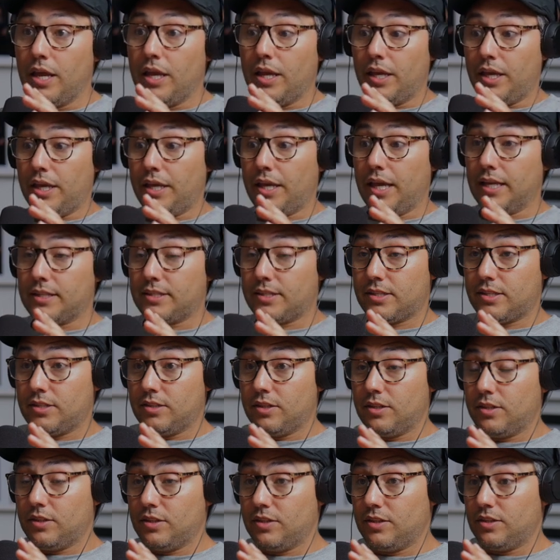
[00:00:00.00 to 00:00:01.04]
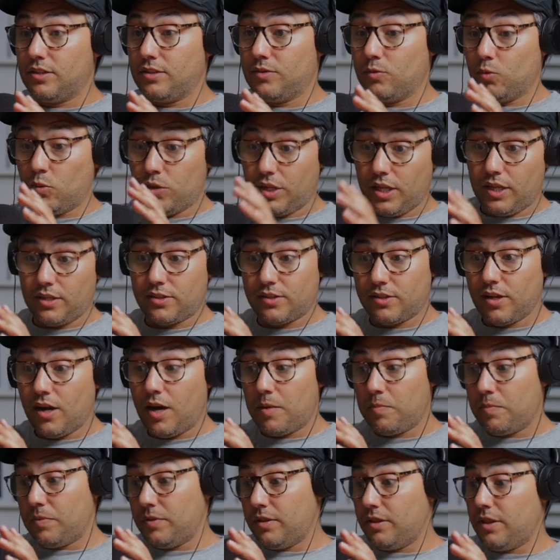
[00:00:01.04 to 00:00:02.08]
He gets when they
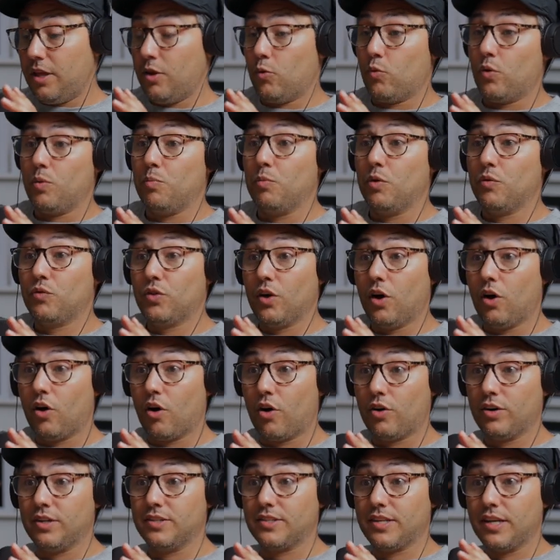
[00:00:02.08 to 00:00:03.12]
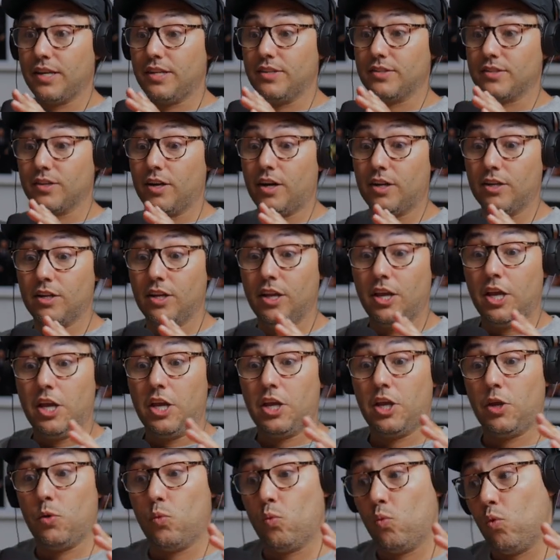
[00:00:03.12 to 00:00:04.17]
stop, they remove the harness that he's on.
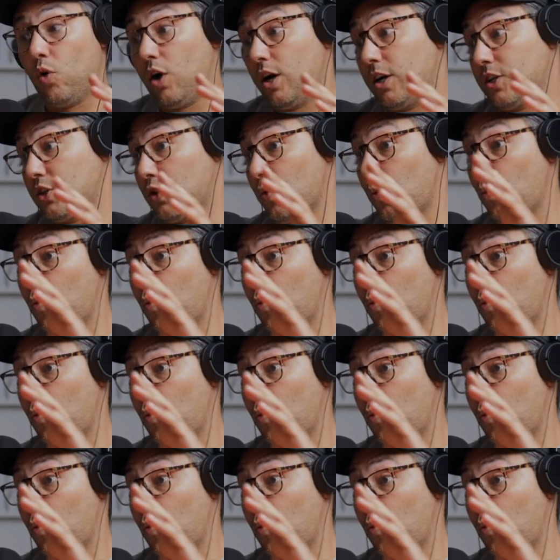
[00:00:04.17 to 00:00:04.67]
He walks